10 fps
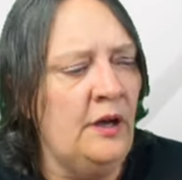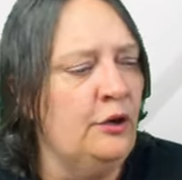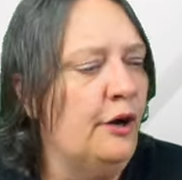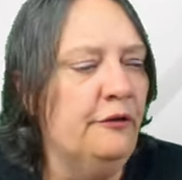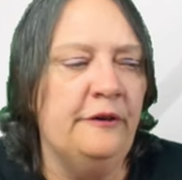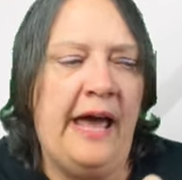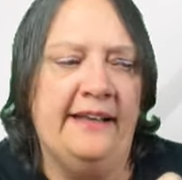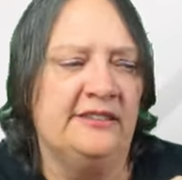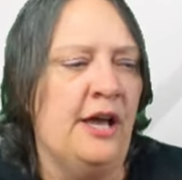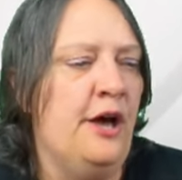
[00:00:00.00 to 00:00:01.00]
You know, if it
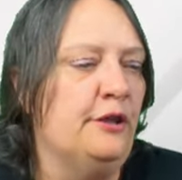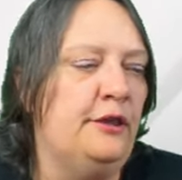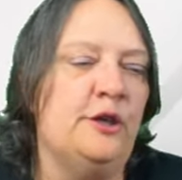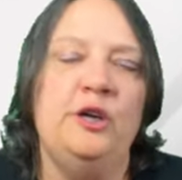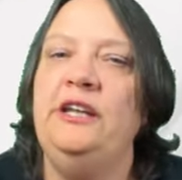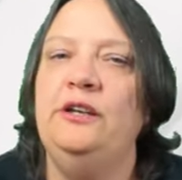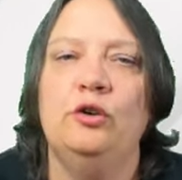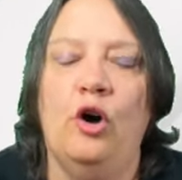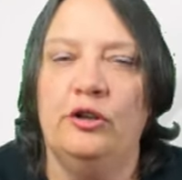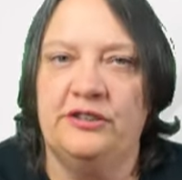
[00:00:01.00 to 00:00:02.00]
has three
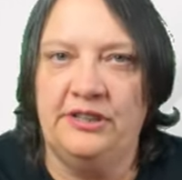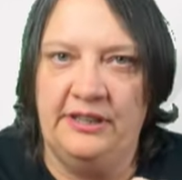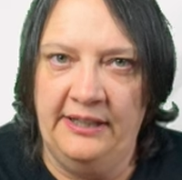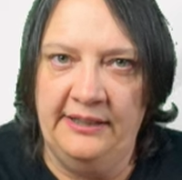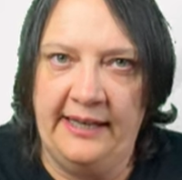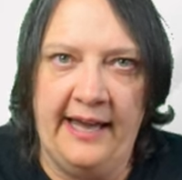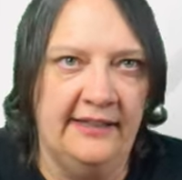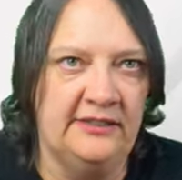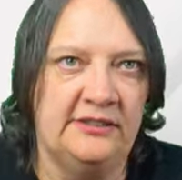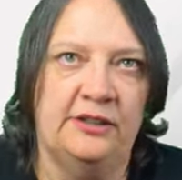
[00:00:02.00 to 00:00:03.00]
knots, it
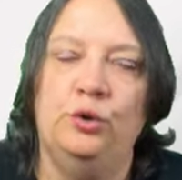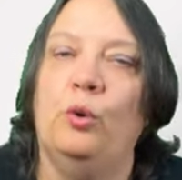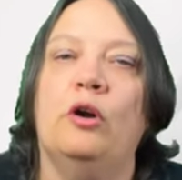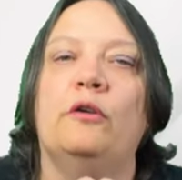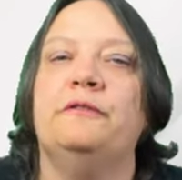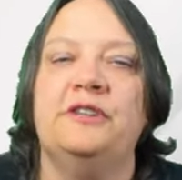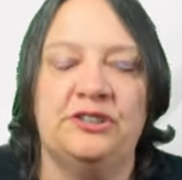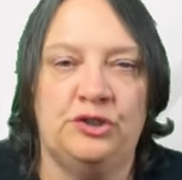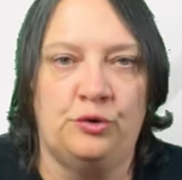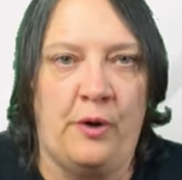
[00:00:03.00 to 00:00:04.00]
indicates that you are of
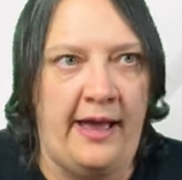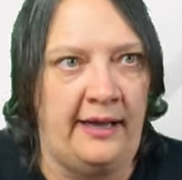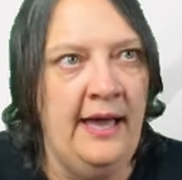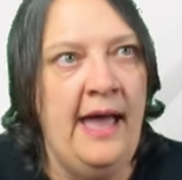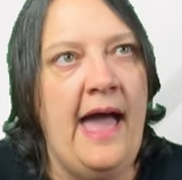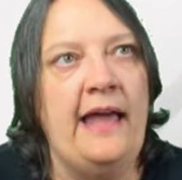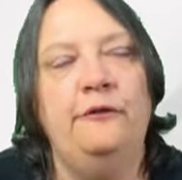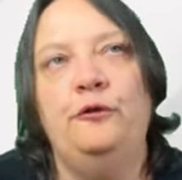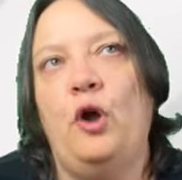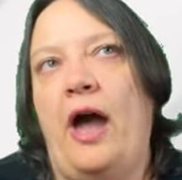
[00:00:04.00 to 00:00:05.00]
this rank. And
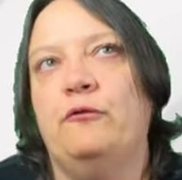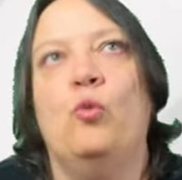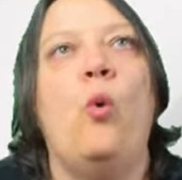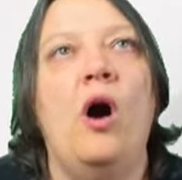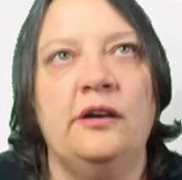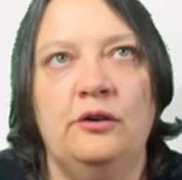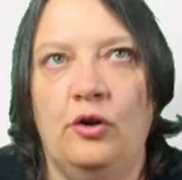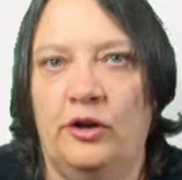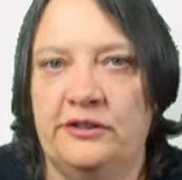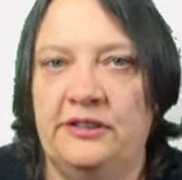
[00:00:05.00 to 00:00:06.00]
if you have one
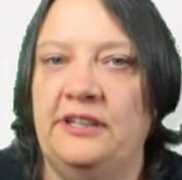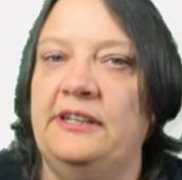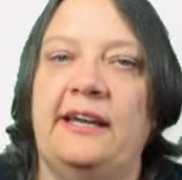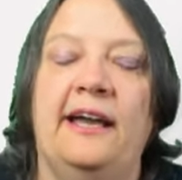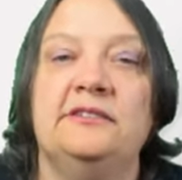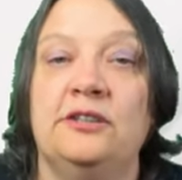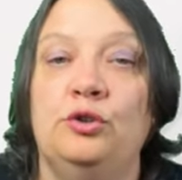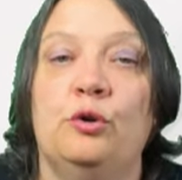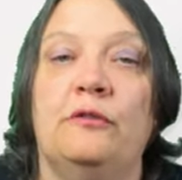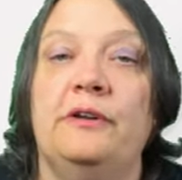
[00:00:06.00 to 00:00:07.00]
knot, it indicates
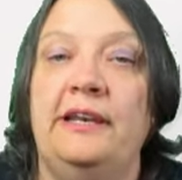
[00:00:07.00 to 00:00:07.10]
that you're of a